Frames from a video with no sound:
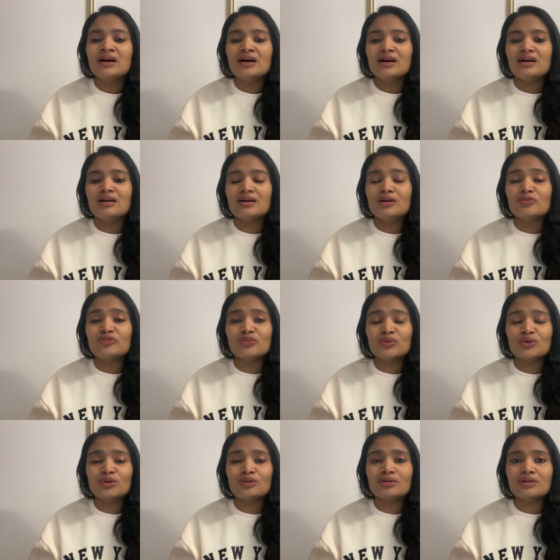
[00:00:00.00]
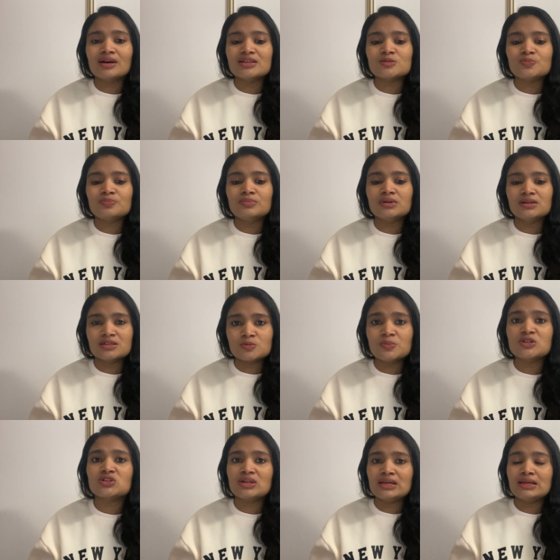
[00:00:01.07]
uh, for uh,
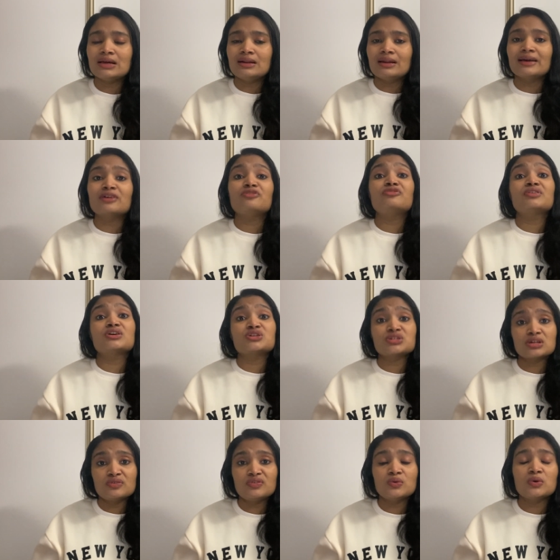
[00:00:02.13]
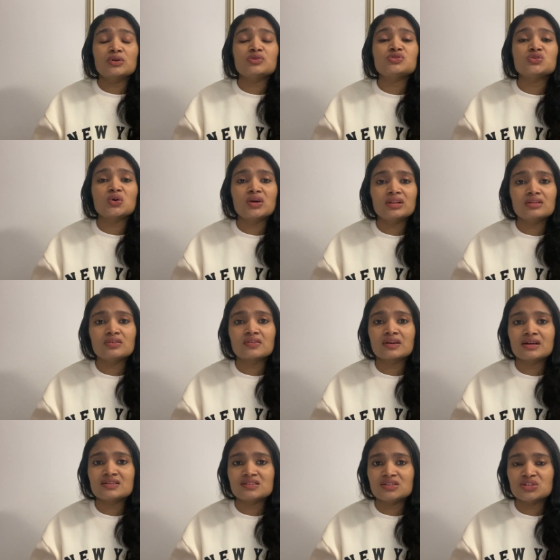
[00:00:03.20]
especially like a fresher if you want to join the
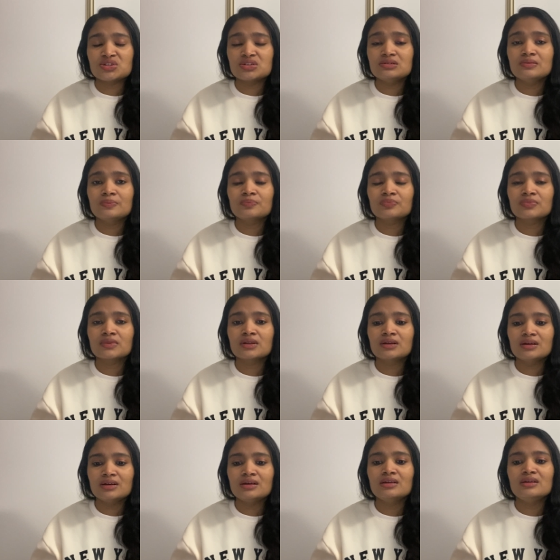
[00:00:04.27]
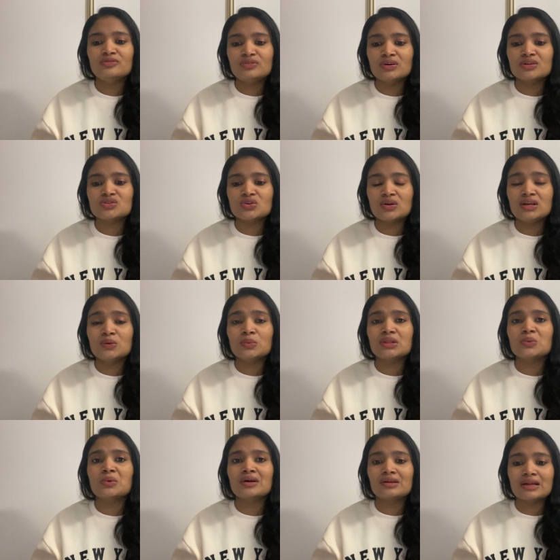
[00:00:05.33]
organization. If you are joining with a
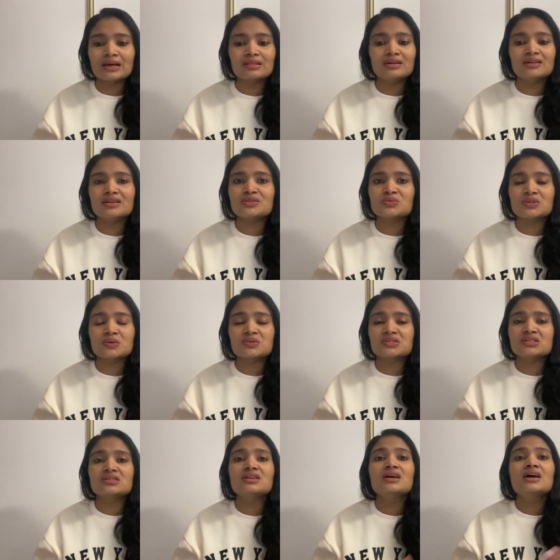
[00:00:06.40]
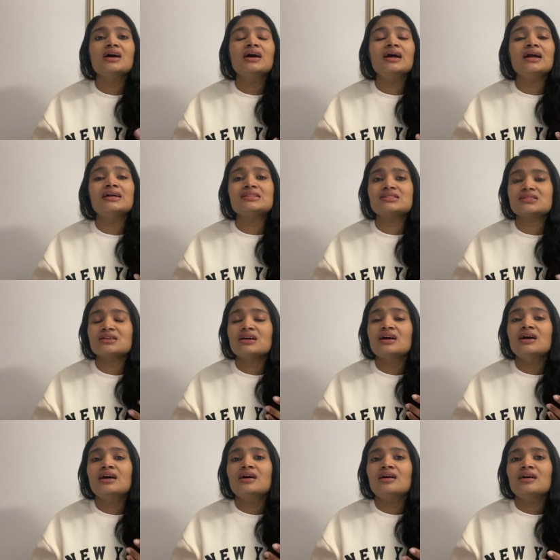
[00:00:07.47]
1,32,000 it's
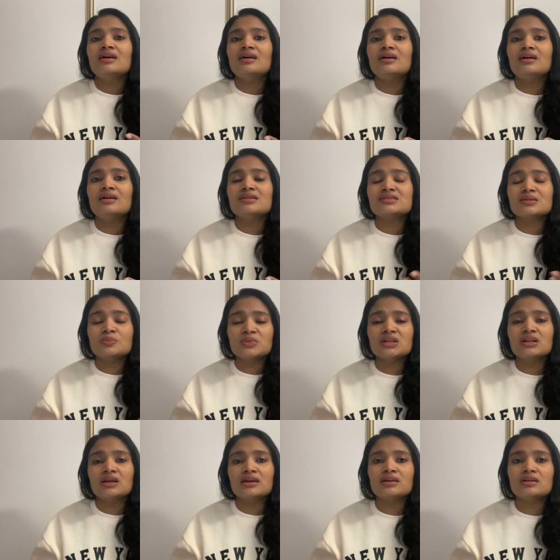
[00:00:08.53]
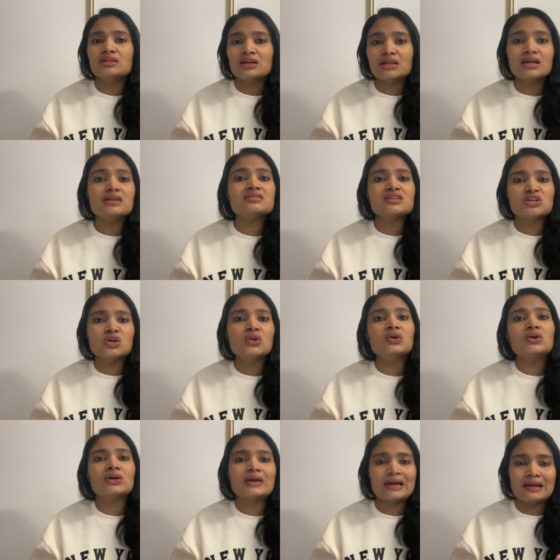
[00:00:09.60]
uh, something like that can secure
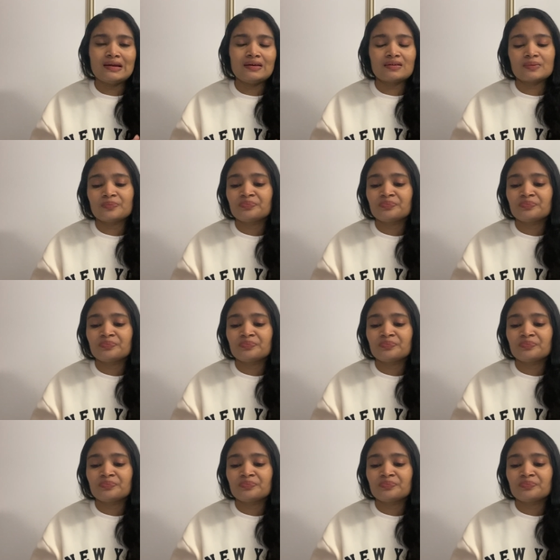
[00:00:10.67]
your career.